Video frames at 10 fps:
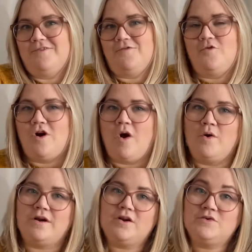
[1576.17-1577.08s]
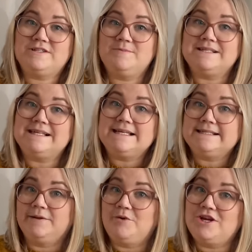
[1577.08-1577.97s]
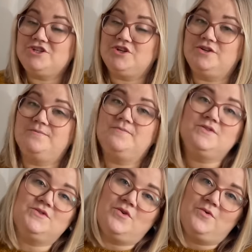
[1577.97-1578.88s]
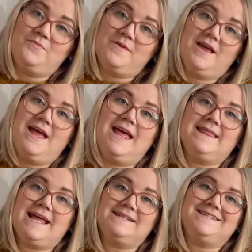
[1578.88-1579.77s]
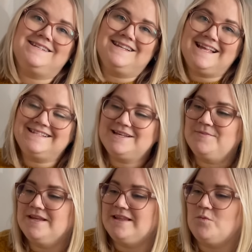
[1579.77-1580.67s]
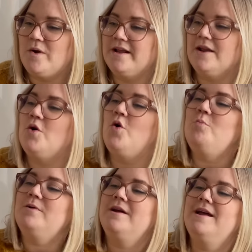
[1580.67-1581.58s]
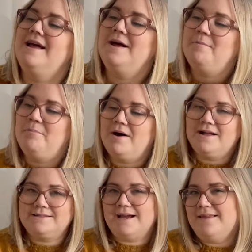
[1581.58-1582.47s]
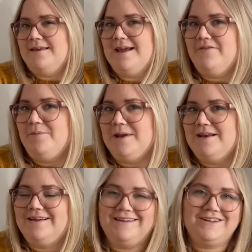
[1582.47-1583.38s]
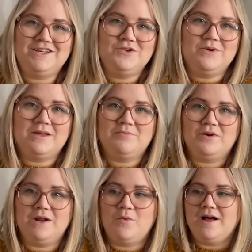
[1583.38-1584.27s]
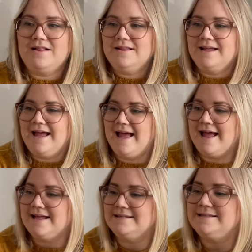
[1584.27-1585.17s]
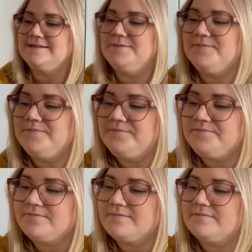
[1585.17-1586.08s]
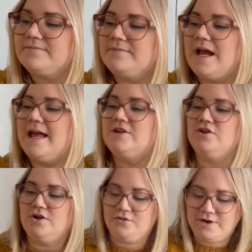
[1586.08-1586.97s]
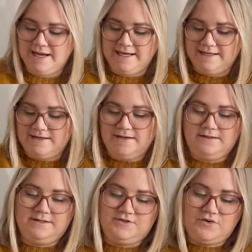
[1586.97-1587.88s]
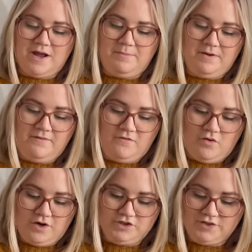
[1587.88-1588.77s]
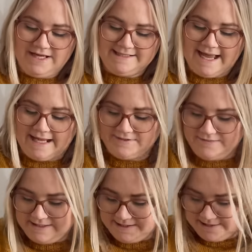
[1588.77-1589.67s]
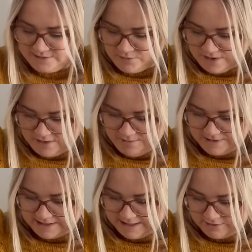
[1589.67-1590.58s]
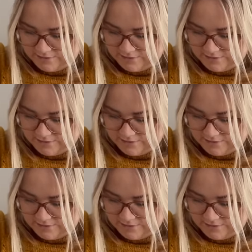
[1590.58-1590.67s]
for our Christmas celebration. So that's something that one can hope. But I think I've been doing pretty well, and I actually already did the stripe for today's advent as well, but I